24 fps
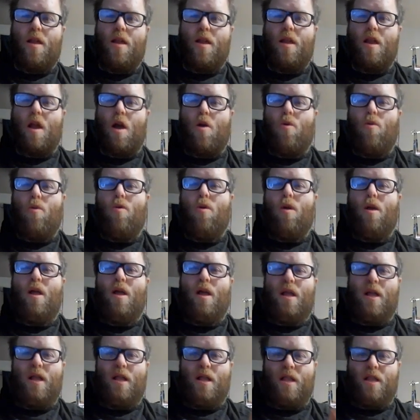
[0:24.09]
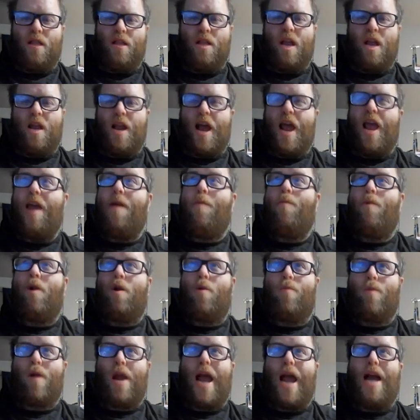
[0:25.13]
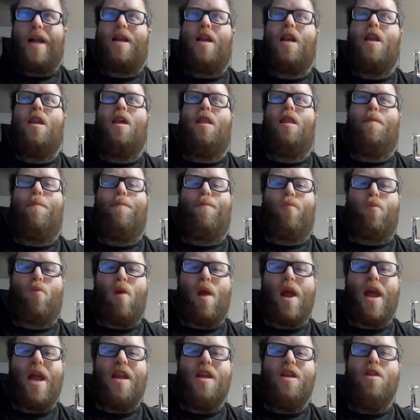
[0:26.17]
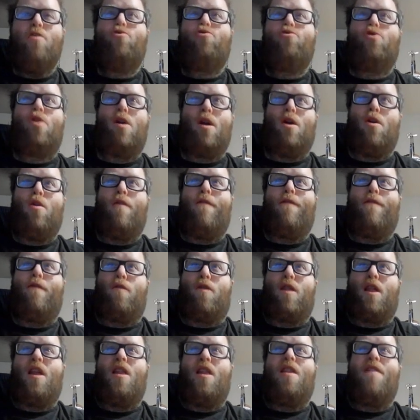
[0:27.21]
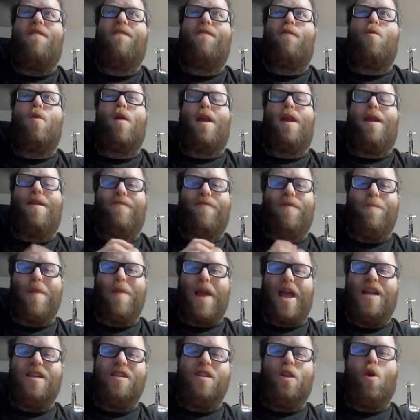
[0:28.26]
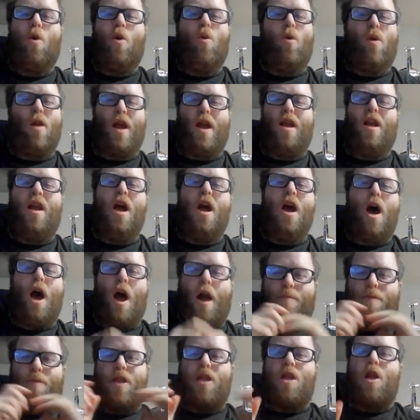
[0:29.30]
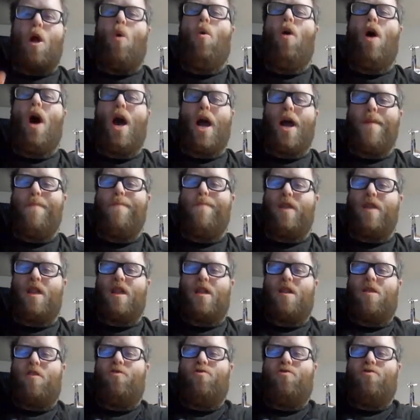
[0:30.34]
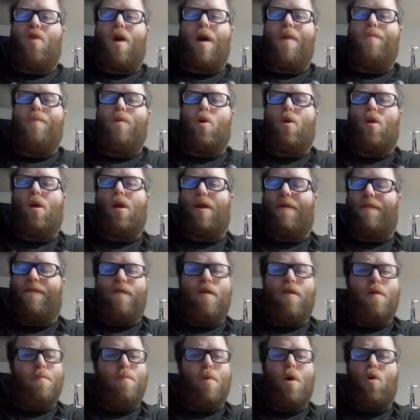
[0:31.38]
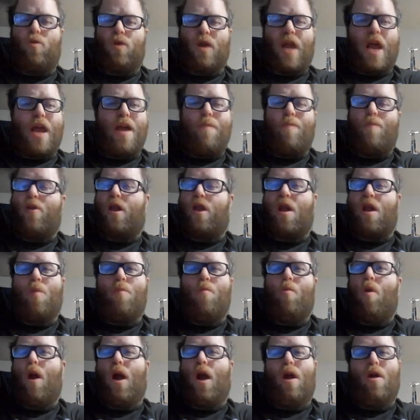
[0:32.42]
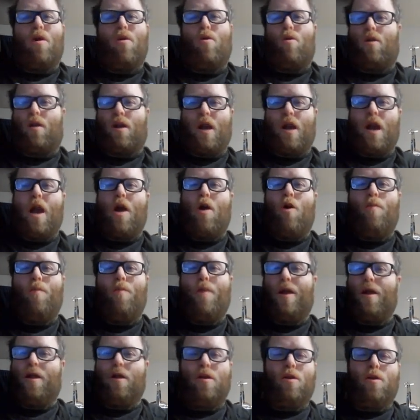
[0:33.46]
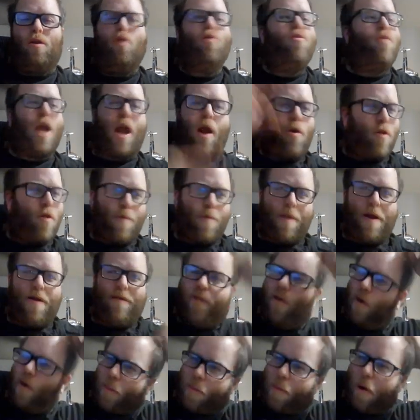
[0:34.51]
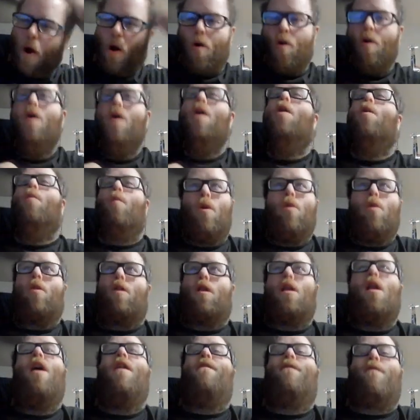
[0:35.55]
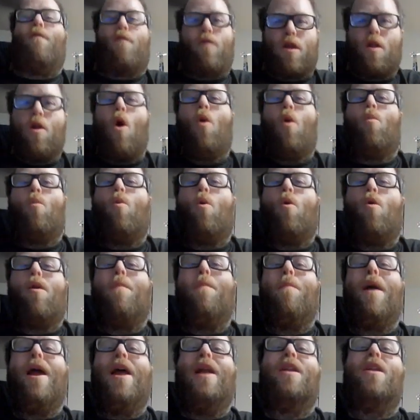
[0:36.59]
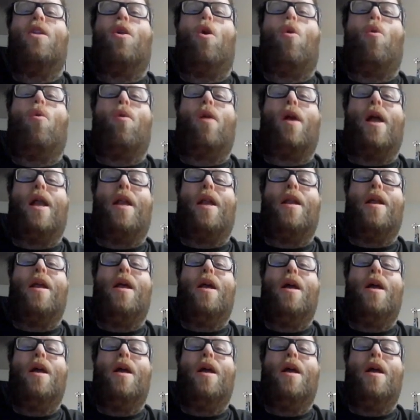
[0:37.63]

So, today we're reacting to the brand new trailer for Season 3 of The Mandalorian. I'm so hyped. This dropped during a football game somewhere, you know, but who cares about football? We're excited for Star Wars Mandalorian.